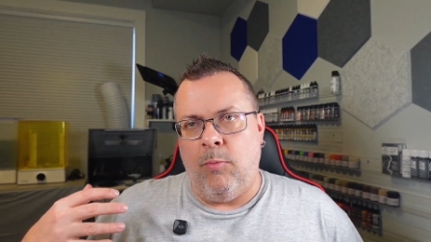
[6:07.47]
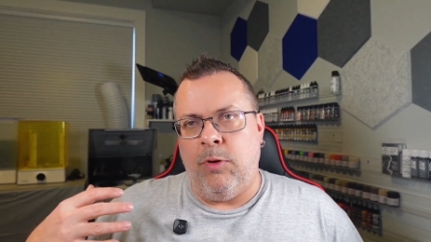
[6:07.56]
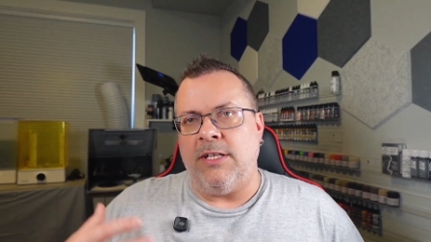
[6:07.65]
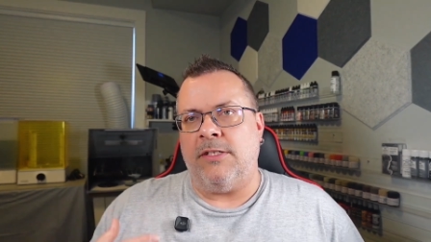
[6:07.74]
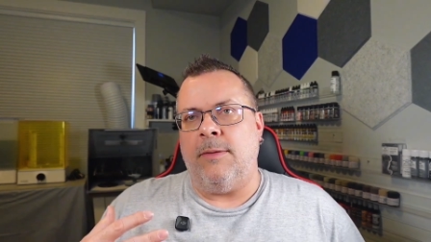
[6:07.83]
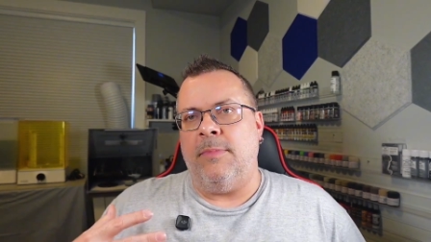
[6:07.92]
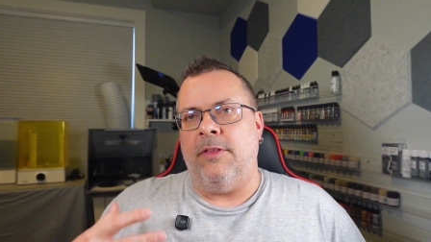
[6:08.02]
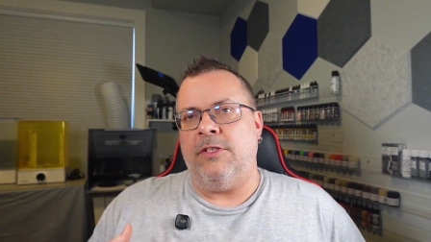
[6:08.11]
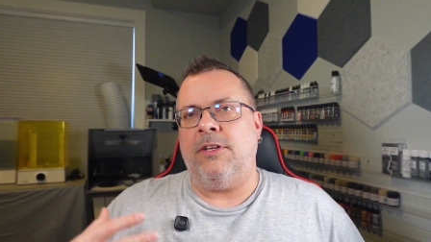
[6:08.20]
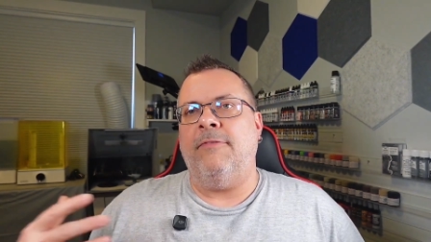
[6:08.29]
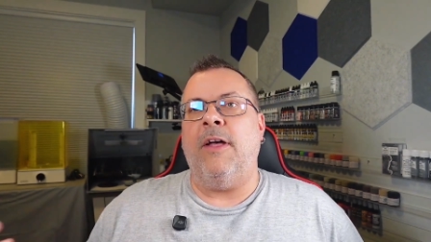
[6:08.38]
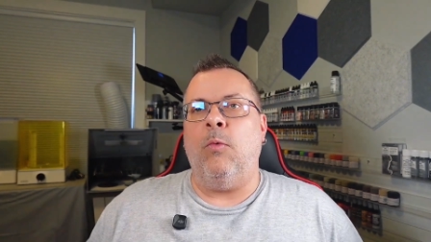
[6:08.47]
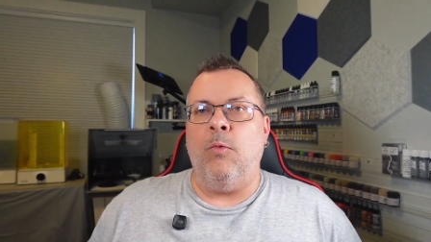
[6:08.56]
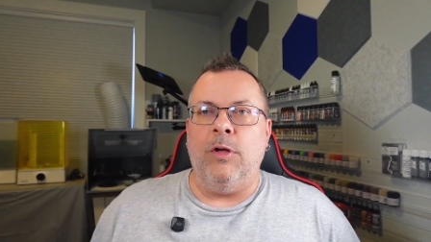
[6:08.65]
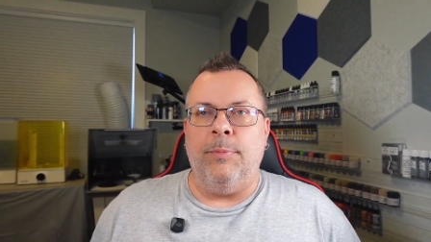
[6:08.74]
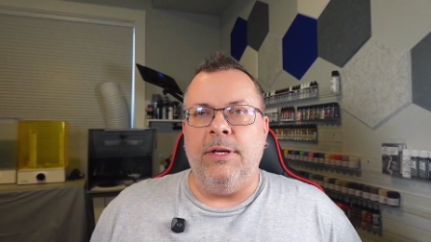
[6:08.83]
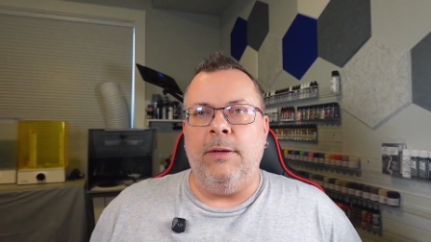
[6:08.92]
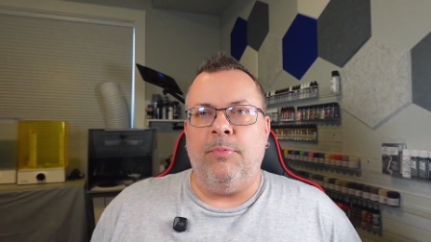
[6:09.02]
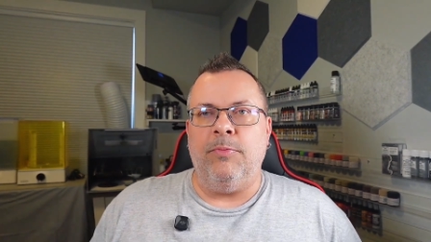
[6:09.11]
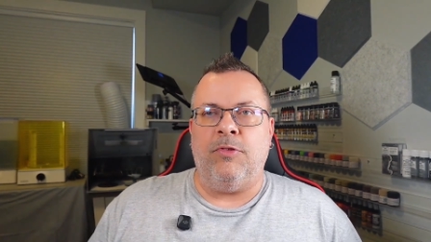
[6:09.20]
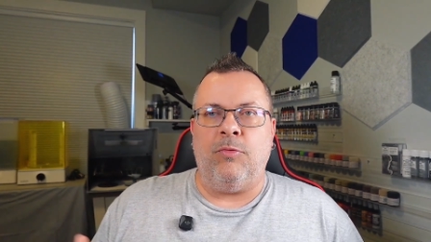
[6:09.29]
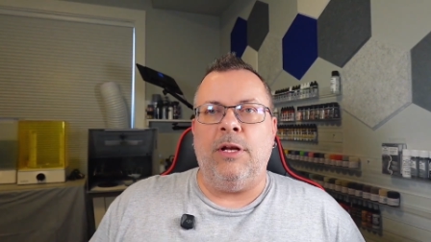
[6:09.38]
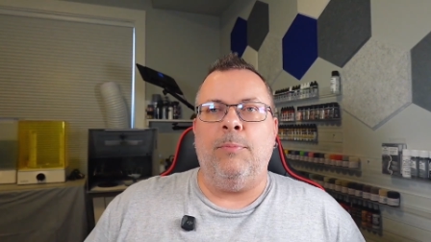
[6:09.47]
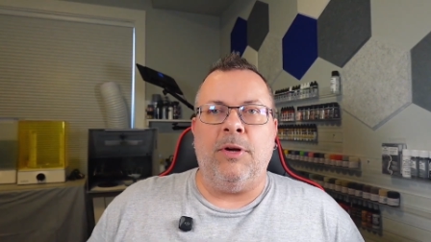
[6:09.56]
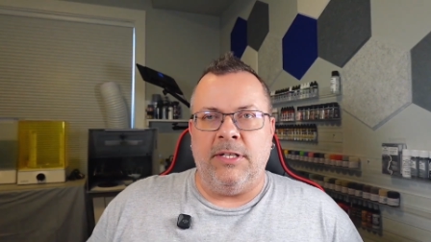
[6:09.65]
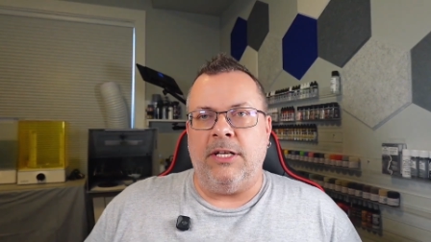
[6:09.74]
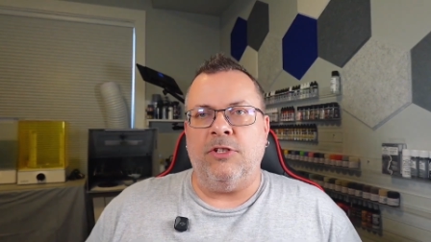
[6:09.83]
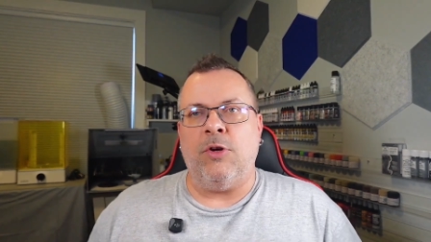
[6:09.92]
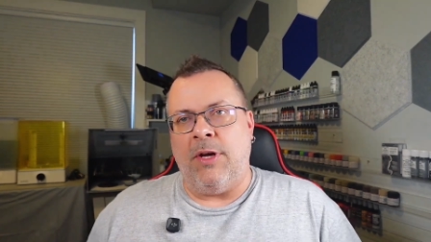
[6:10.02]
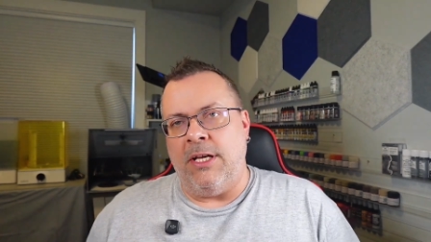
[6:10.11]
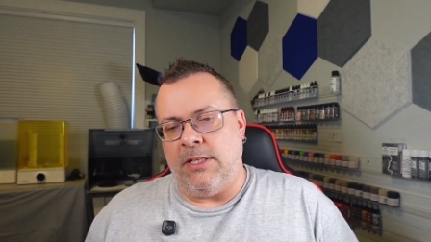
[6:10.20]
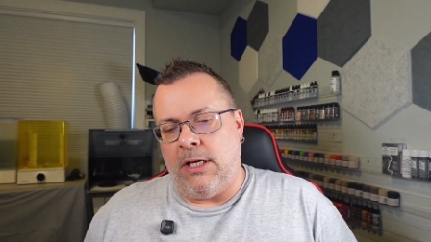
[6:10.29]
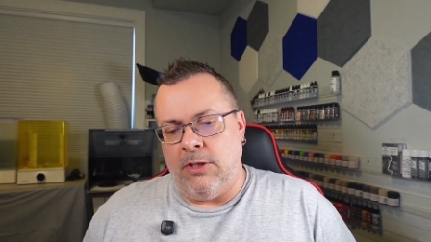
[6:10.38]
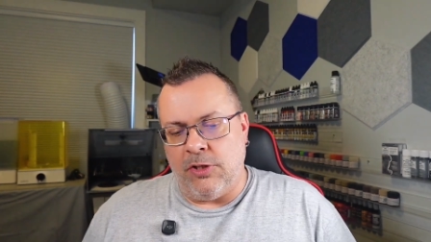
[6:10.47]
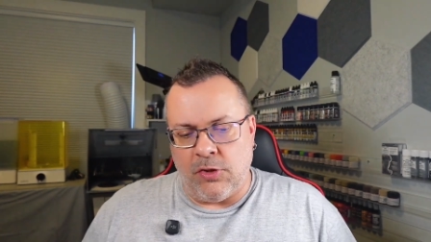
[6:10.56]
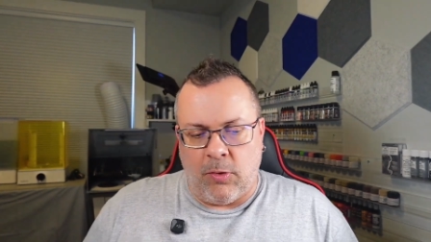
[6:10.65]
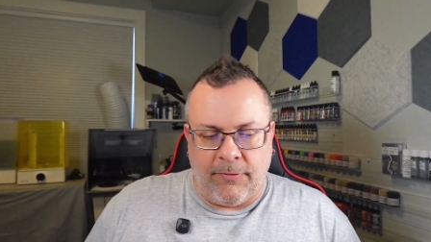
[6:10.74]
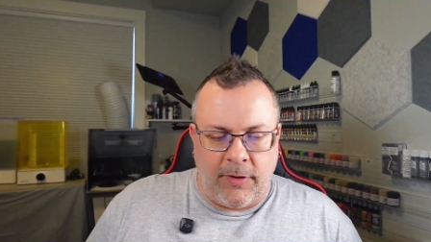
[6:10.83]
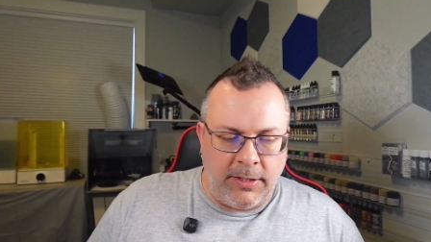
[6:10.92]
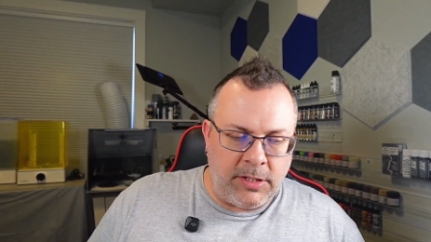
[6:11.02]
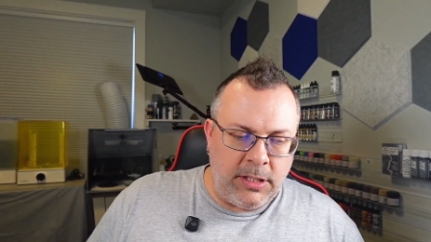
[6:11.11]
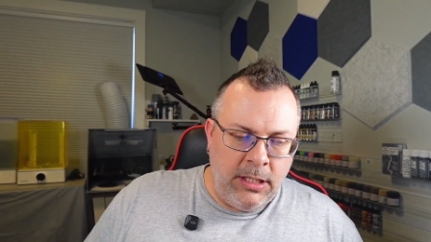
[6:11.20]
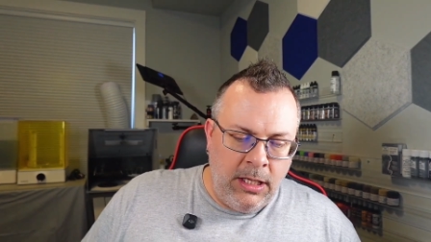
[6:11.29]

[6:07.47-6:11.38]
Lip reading: plus some of the stuff that will be 3D printing and showcasing in the storefront.